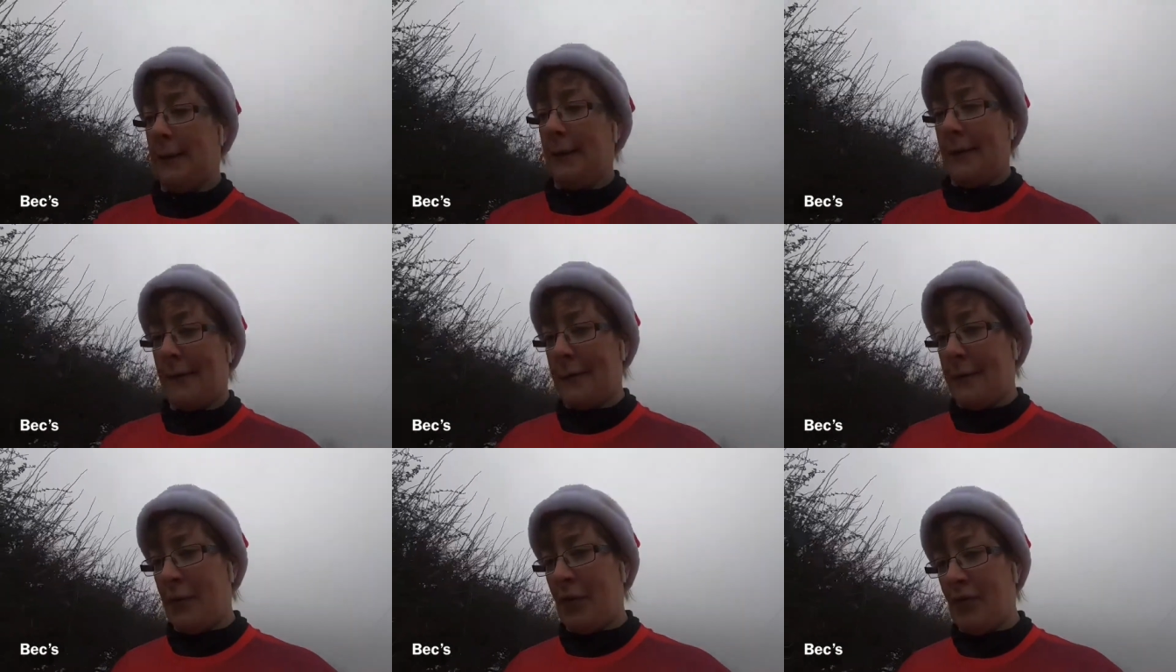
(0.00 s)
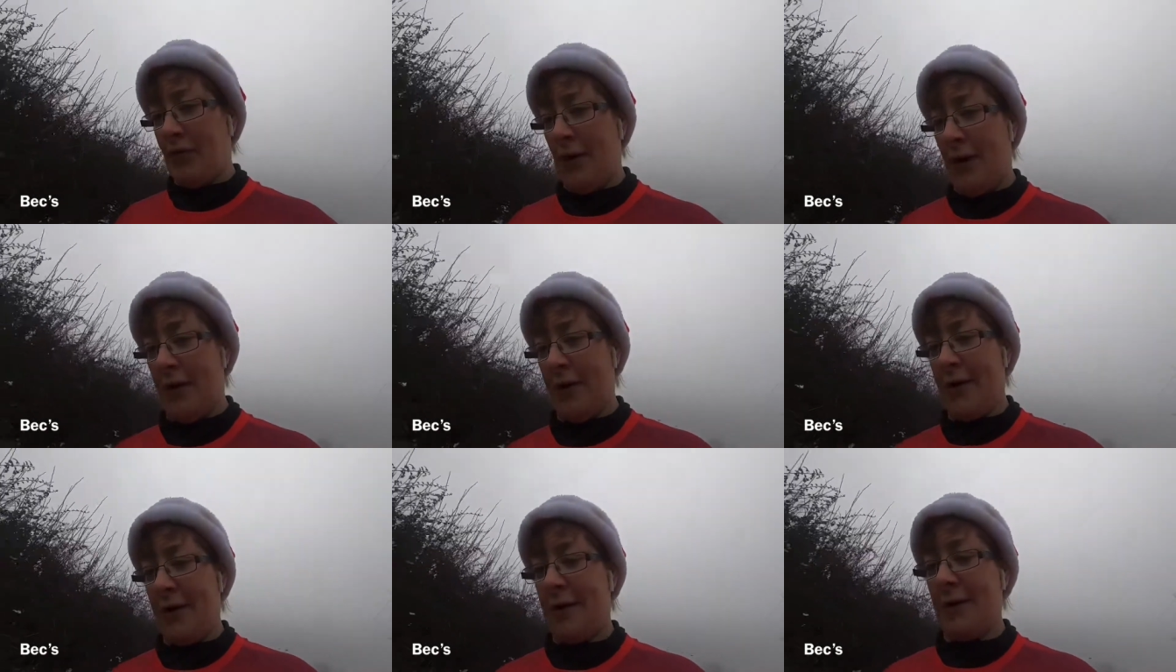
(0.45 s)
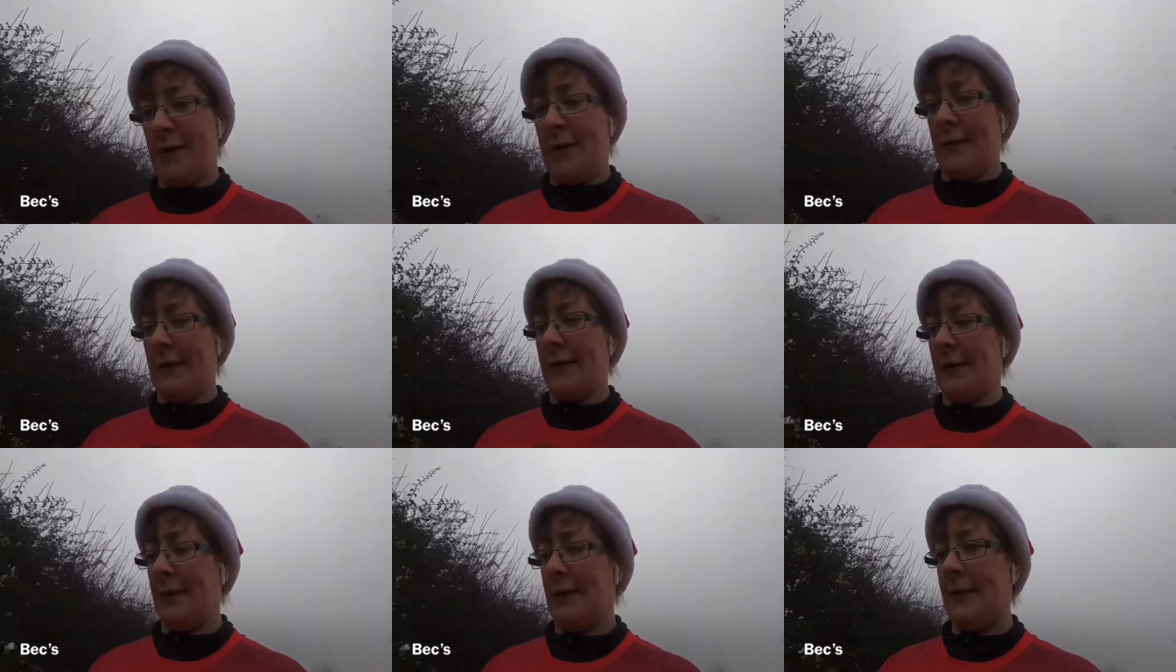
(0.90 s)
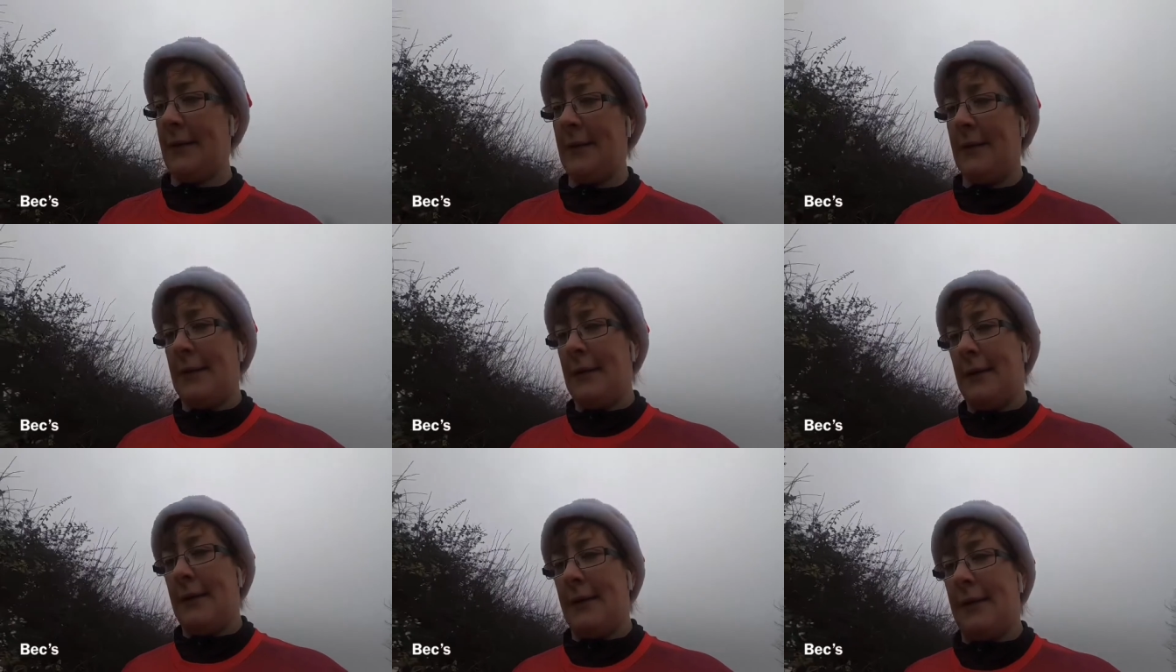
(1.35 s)
of my run.
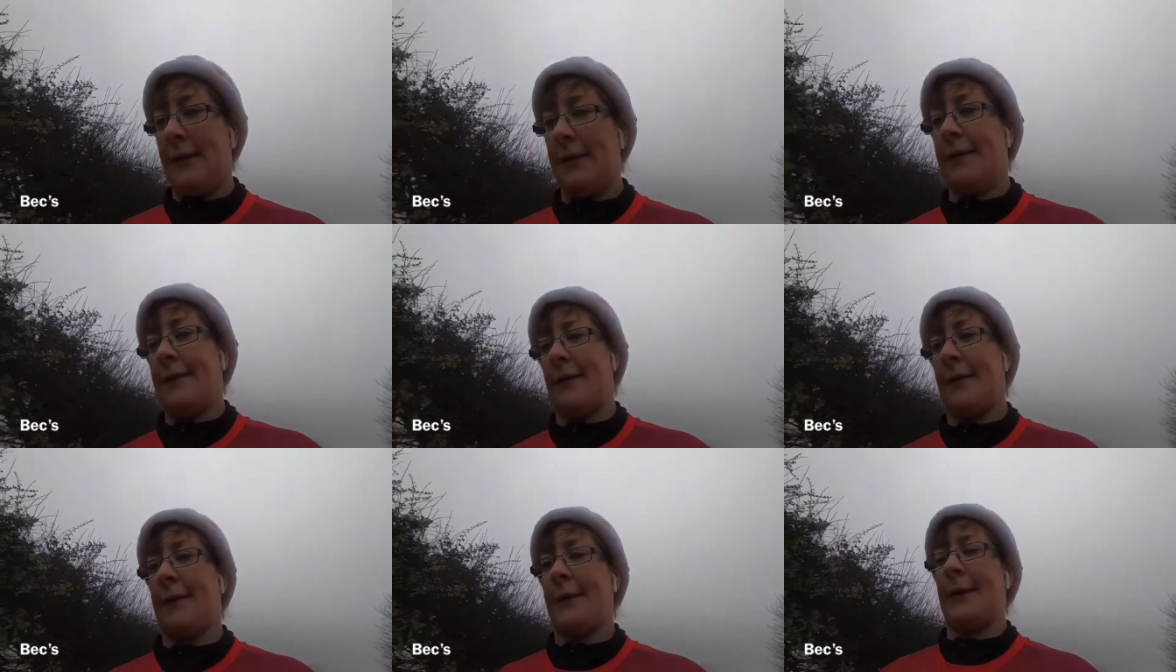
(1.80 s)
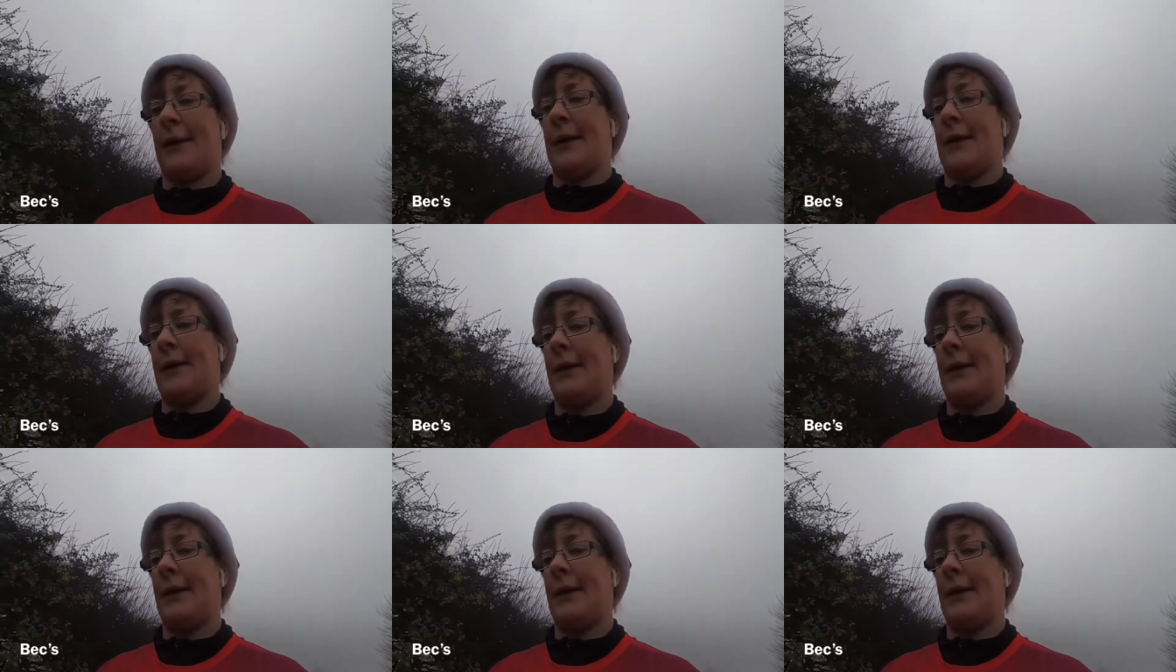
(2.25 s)
So, uh,